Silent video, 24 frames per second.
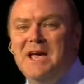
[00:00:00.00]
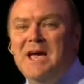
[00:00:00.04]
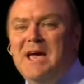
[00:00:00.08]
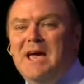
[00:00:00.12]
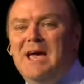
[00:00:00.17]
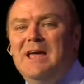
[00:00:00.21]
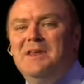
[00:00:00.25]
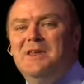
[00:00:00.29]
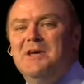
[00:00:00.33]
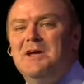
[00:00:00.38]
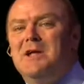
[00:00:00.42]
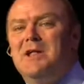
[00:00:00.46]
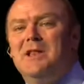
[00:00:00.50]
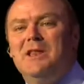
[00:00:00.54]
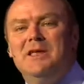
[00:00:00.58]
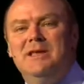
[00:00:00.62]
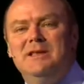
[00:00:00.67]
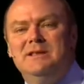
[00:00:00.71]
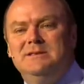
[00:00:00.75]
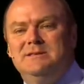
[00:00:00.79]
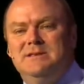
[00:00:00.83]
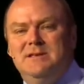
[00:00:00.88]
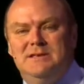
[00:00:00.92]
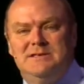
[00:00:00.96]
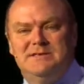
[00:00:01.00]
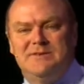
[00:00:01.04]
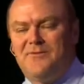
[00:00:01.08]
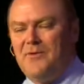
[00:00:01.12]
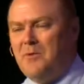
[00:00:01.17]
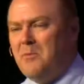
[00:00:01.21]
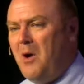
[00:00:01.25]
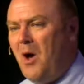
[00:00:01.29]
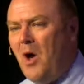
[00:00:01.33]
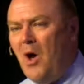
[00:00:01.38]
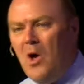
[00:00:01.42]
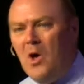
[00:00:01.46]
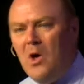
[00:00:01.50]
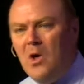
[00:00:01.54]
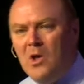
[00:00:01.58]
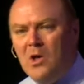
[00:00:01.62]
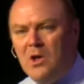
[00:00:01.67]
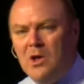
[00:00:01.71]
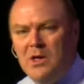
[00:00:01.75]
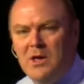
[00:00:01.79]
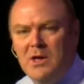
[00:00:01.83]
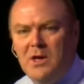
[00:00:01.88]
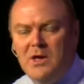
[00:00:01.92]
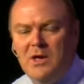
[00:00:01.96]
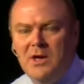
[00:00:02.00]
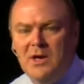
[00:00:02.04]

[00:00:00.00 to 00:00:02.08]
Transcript: and to cleanse us from all